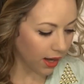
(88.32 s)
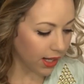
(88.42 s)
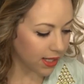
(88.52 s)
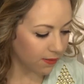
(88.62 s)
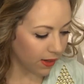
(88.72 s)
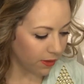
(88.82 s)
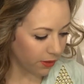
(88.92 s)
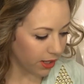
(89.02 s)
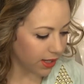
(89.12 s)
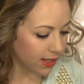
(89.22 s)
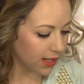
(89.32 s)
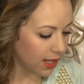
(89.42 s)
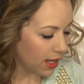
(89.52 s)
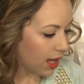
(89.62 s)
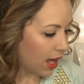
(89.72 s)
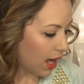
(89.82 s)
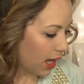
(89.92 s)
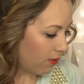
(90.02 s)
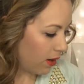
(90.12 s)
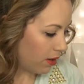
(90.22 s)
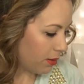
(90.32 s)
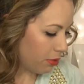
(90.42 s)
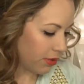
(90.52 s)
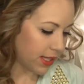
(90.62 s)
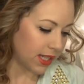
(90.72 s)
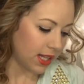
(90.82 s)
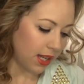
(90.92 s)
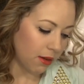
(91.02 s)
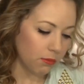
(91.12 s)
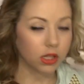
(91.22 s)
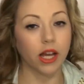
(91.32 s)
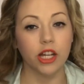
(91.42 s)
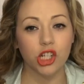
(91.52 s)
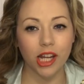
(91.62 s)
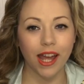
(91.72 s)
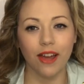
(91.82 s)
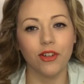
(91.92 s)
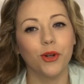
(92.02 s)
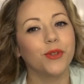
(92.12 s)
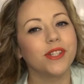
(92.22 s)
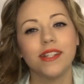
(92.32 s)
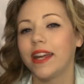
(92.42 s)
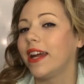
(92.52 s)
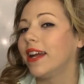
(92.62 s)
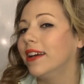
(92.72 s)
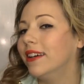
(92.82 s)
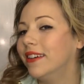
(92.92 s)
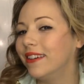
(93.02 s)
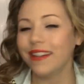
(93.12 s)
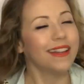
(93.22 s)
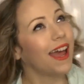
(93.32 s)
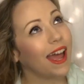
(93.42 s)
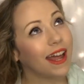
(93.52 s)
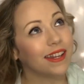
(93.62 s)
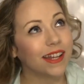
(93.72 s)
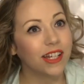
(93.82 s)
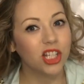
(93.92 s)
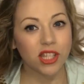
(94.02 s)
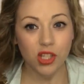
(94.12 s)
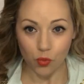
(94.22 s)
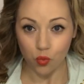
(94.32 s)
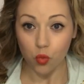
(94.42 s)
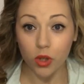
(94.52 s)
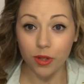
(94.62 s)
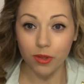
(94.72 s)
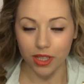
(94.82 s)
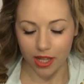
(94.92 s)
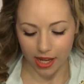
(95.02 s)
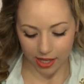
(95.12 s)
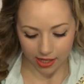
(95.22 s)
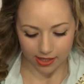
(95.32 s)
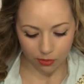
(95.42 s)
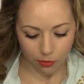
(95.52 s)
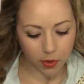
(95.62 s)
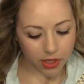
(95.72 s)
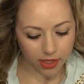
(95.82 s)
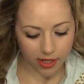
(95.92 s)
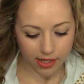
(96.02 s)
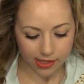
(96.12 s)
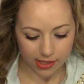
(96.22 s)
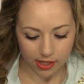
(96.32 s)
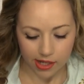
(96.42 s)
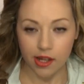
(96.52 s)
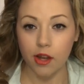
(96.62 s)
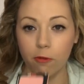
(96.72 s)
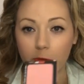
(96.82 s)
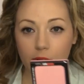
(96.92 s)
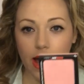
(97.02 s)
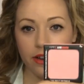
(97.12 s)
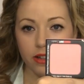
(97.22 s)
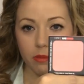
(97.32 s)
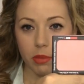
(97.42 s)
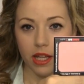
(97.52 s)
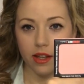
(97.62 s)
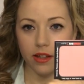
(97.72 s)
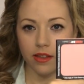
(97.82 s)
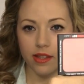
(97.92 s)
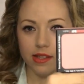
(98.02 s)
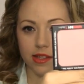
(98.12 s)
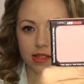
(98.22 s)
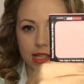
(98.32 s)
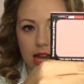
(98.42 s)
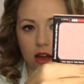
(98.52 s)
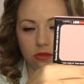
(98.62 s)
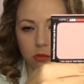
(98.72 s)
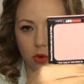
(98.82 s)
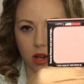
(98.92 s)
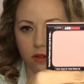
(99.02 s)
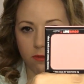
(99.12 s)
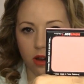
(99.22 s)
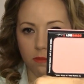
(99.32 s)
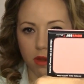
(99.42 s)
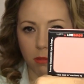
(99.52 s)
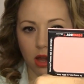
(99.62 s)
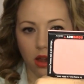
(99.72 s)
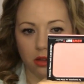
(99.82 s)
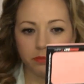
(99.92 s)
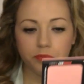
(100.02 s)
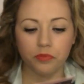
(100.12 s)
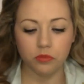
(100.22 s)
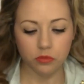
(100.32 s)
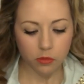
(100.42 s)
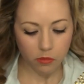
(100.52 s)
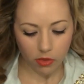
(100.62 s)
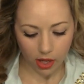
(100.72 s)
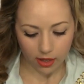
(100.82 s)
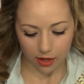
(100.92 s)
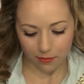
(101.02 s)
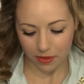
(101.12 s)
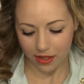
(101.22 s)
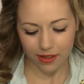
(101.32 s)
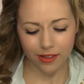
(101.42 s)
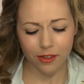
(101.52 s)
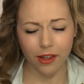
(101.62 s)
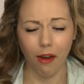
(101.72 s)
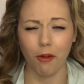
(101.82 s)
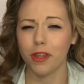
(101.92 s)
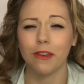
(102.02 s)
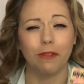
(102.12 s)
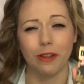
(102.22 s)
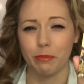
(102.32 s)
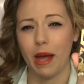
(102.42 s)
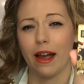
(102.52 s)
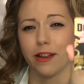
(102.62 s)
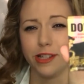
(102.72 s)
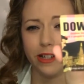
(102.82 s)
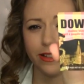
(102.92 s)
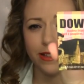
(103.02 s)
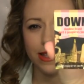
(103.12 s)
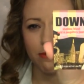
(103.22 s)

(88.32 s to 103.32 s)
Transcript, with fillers: Next favorite is a very pretty blush. I have it on today and I just really, really like it. It's a really nice flattering pink and this is Down Boy from the Balm. Um, Look how cute their packaging is.